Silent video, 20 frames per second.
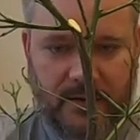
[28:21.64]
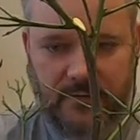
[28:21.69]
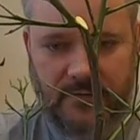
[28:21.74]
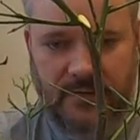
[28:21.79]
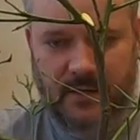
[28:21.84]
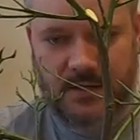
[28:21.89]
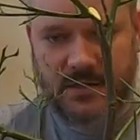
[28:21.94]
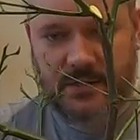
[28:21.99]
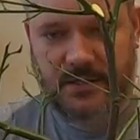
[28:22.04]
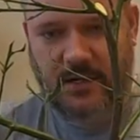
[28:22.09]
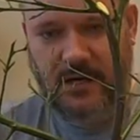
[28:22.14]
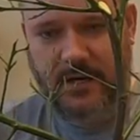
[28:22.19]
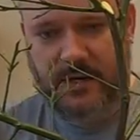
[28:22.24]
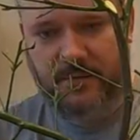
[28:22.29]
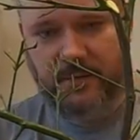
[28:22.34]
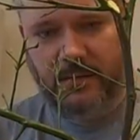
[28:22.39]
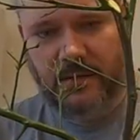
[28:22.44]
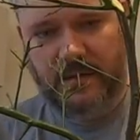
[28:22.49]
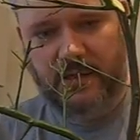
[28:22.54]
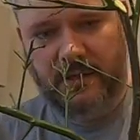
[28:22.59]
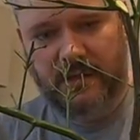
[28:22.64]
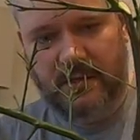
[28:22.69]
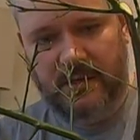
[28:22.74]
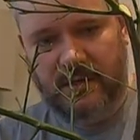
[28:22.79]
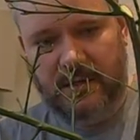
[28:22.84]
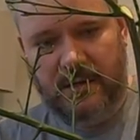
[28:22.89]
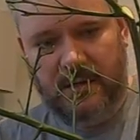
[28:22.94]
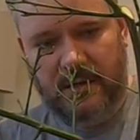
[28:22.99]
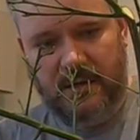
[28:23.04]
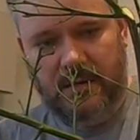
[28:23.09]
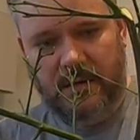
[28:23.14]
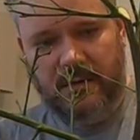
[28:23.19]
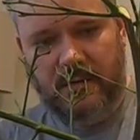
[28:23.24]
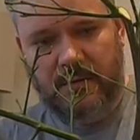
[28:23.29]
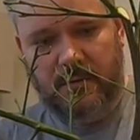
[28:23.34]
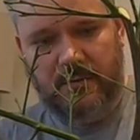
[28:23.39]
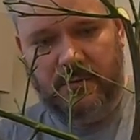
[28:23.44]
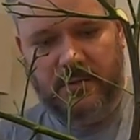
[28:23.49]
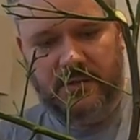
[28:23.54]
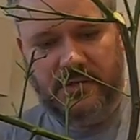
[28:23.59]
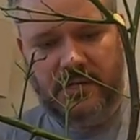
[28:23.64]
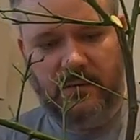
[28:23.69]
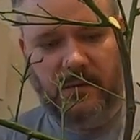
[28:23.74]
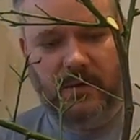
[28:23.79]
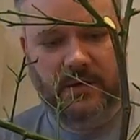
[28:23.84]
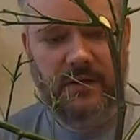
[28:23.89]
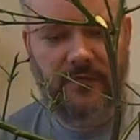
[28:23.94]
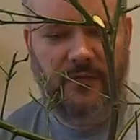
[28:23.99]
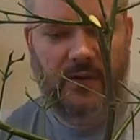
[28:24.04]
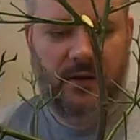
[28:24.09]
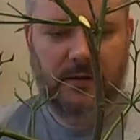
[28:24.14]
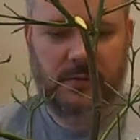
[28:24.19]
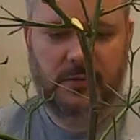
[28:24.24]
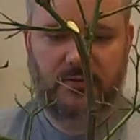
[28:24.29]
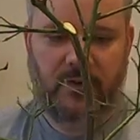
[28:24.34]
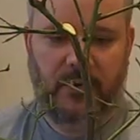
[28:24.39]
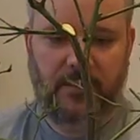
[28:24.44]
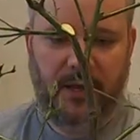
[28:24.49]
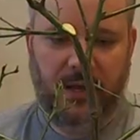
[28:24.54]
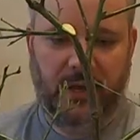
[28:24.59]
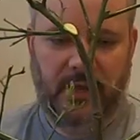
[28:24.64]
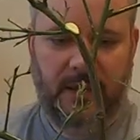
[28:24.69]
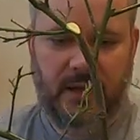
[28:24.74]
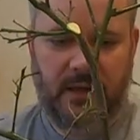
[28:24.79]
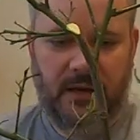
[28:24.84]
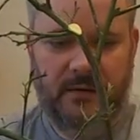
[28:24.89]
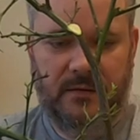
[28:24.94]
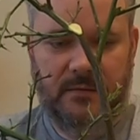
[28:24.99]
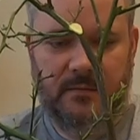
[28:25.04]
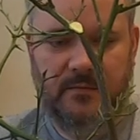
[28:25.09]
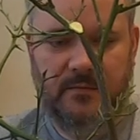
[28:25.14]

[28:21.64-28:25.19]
of this side we'll we'll see what develops from it and then